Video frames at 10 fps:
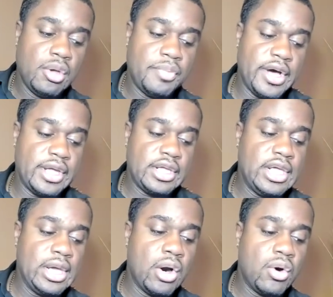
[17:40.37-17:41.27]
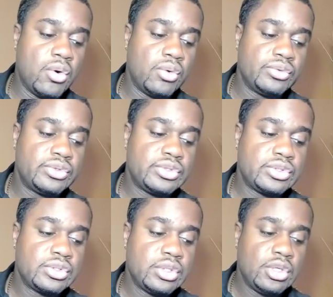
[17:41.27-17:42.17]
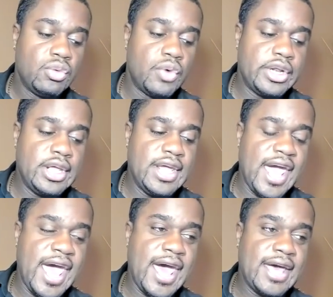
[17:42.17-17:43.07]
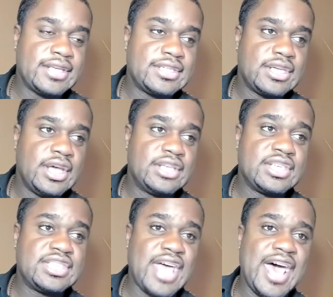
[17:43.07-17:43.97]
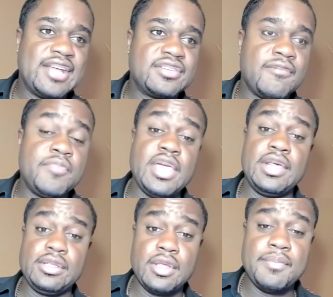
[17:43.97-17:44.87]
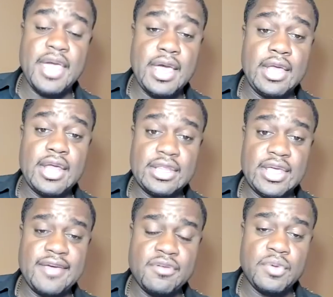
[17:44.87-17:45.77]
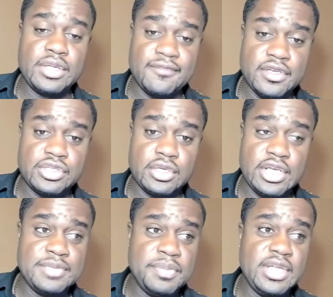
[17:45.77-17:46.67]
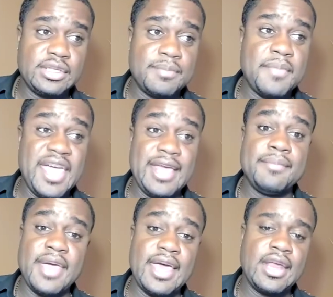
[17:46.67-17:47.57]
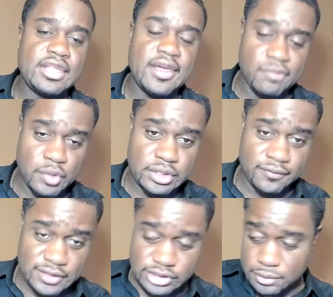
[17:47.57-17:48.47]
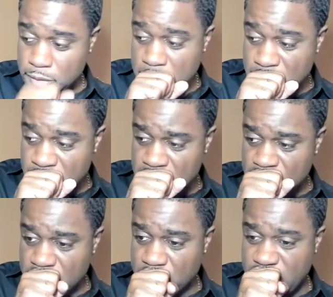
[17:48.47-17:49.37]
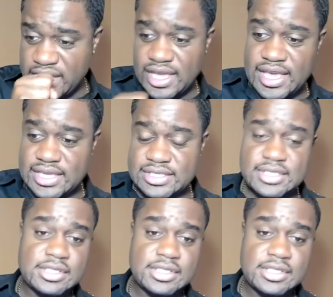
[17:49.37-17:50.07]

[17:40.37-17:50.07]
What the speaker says: but he owns what he has is the status of being the man at the heavyweight division. He beat the main man at the heavyweight division. But he